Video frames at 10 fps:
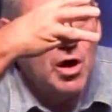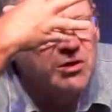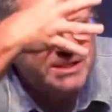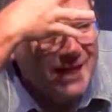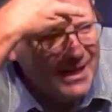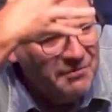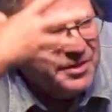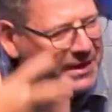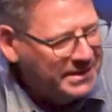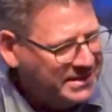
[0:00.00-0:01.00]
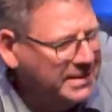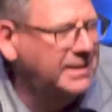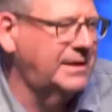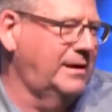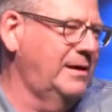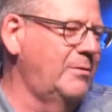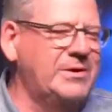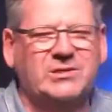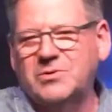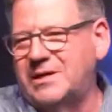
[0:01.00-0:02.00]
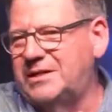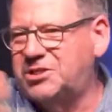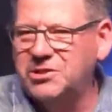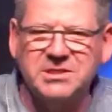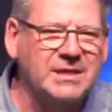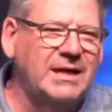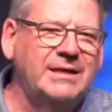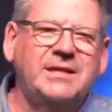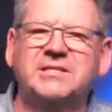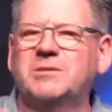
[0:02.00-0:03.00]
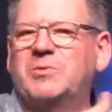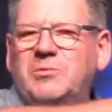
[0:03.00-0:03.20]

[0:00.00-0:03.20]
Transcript: those kind of things thinking. Are we talking church leadership,